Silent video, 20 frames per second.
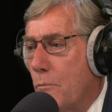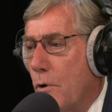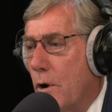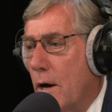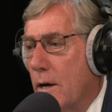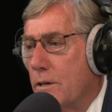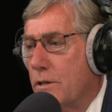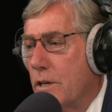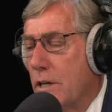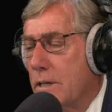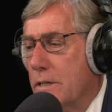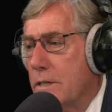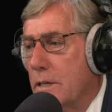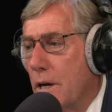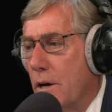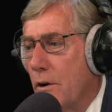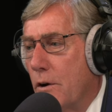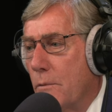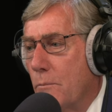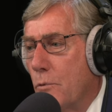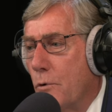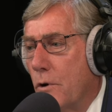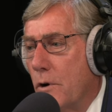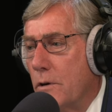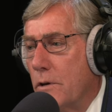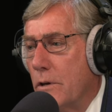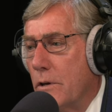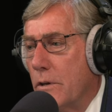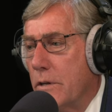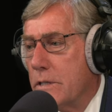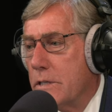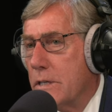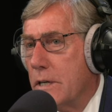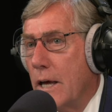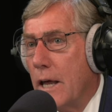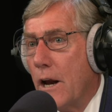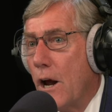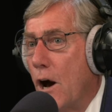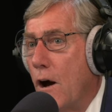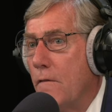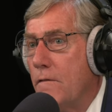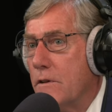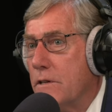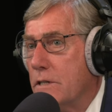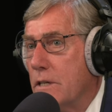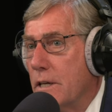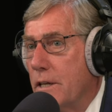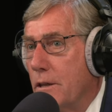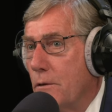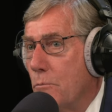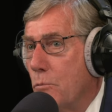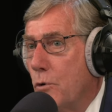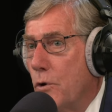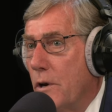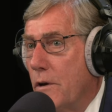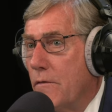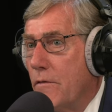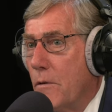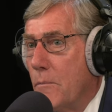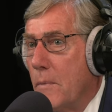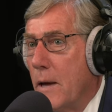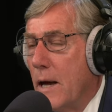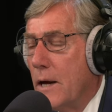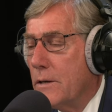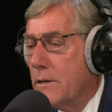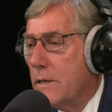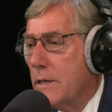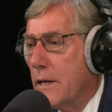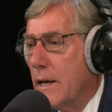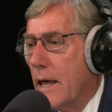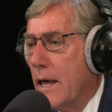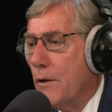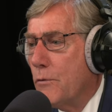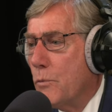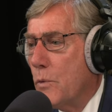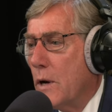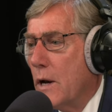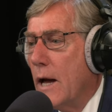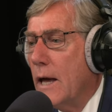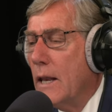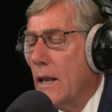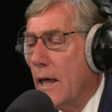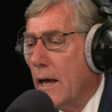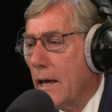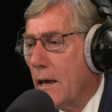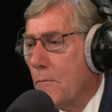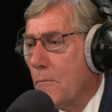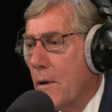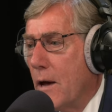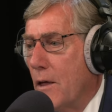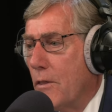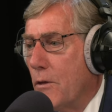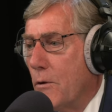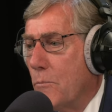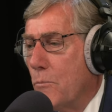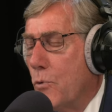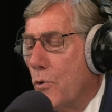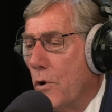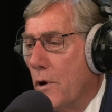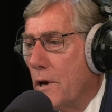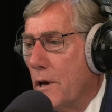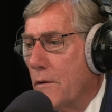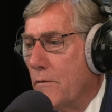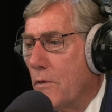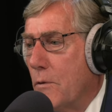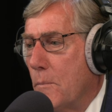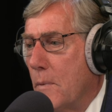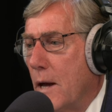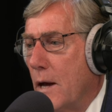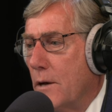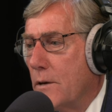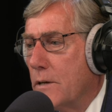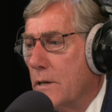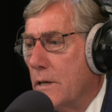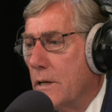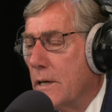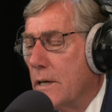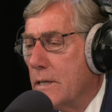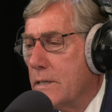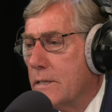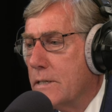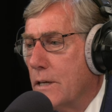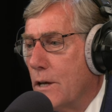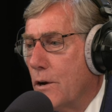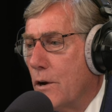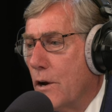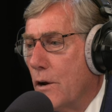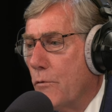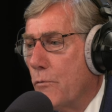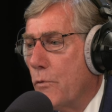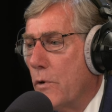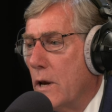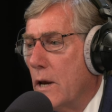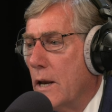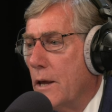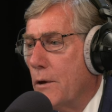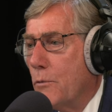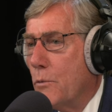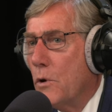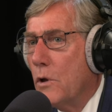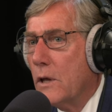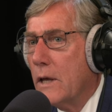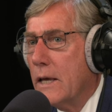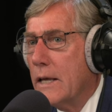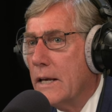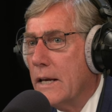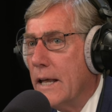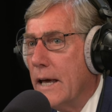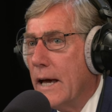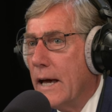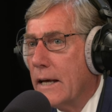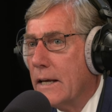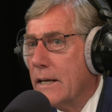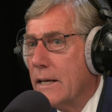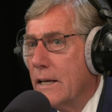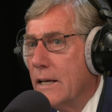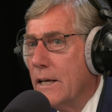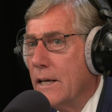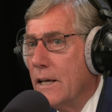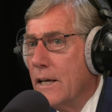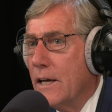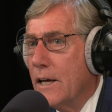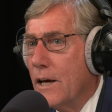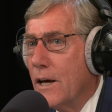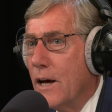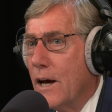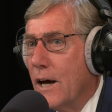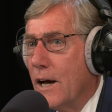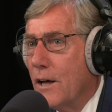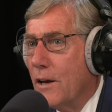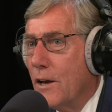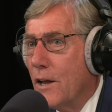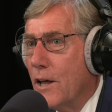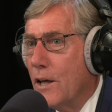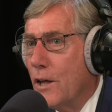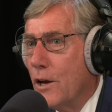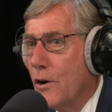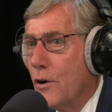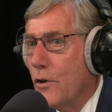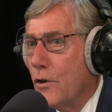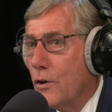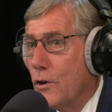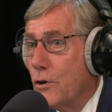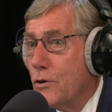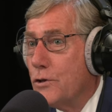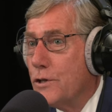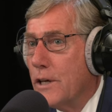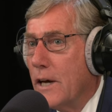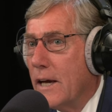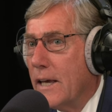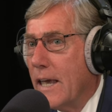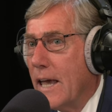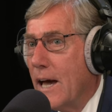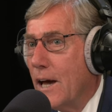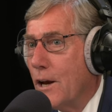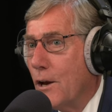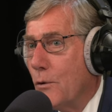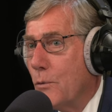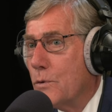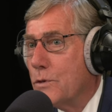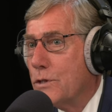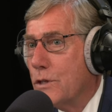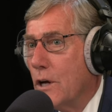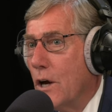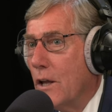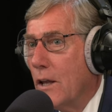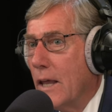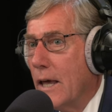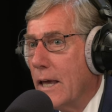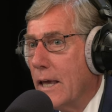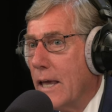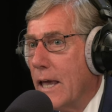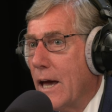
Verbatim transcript: projects that are important to the state. Obviously, the Point of the Mountain. And what I like about the Point of the Mountain is that it really will connect uh, you know, Utah County with Salt Lake